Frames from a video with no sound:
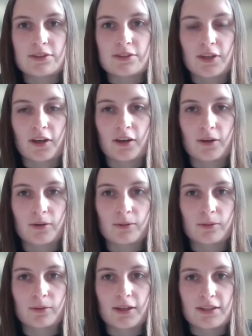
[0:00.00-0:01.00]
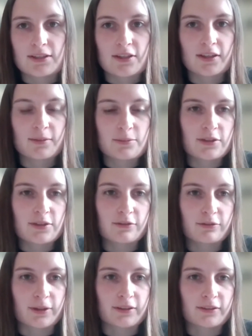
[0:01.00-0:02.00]
So in terms
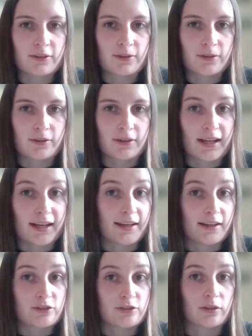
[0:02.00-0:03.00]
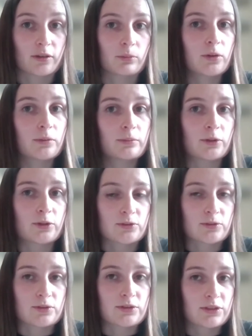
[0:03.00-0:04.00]
of when you're a lecturer, what
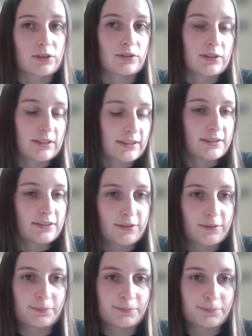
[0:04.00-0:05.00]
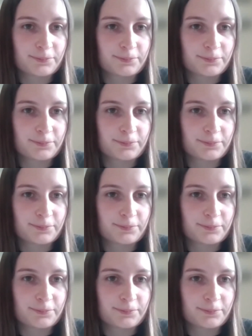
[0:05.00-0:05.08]
modules do you teach?